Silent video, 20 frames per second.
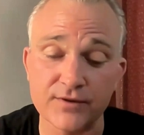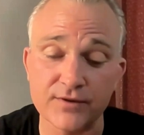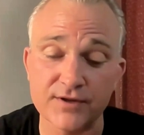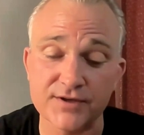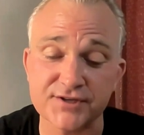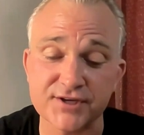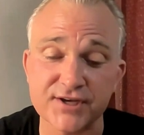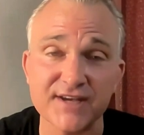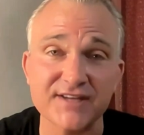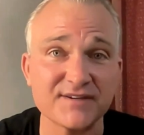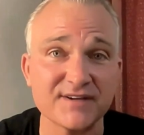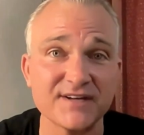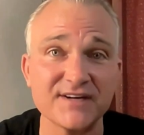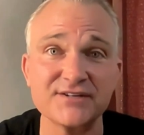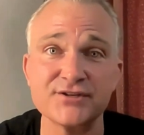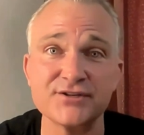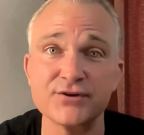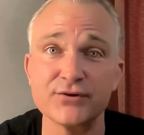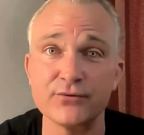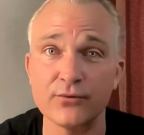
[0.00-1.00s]
this gets
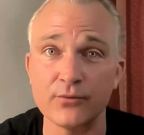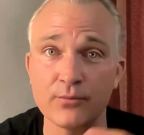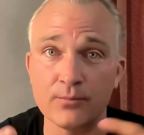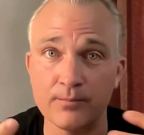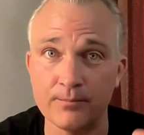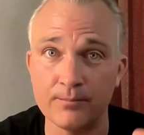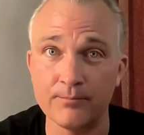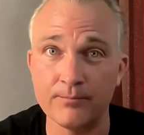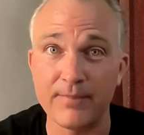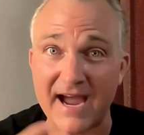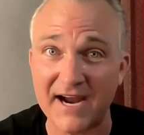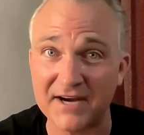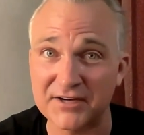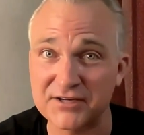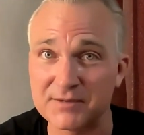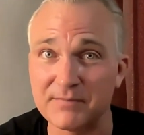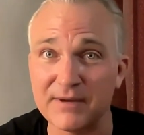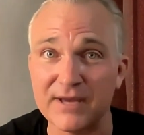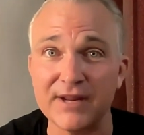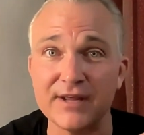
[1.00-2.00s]
into back
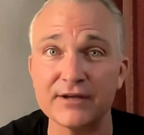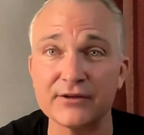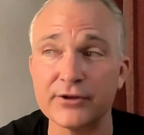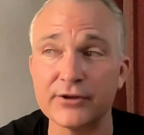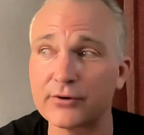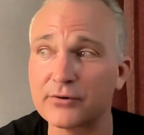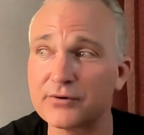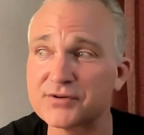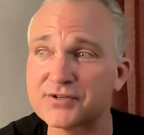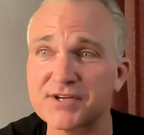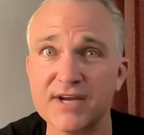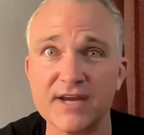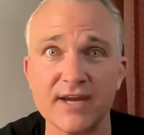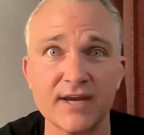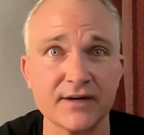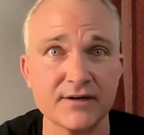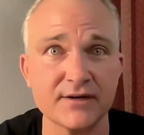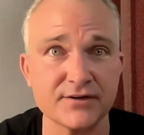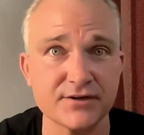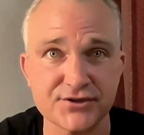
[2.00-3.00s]
to media literacy
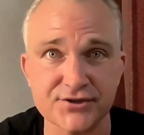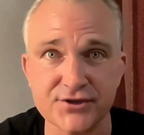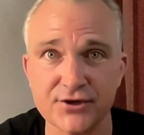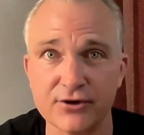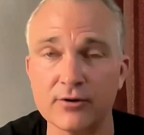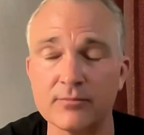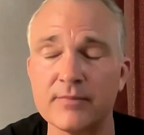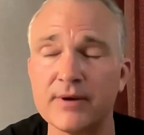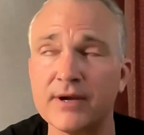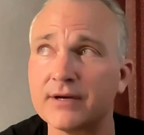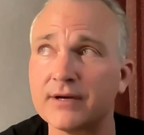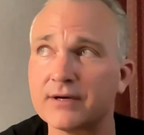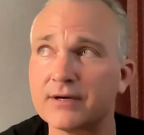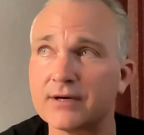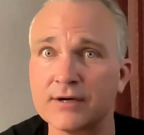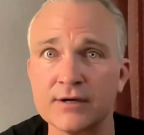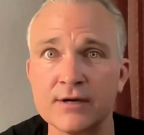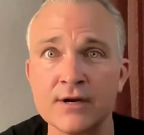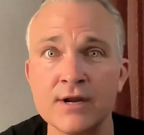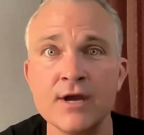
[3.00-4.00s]
and discernment
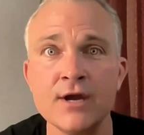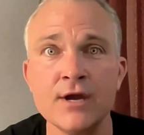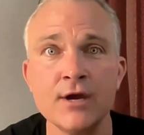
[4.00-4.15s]
and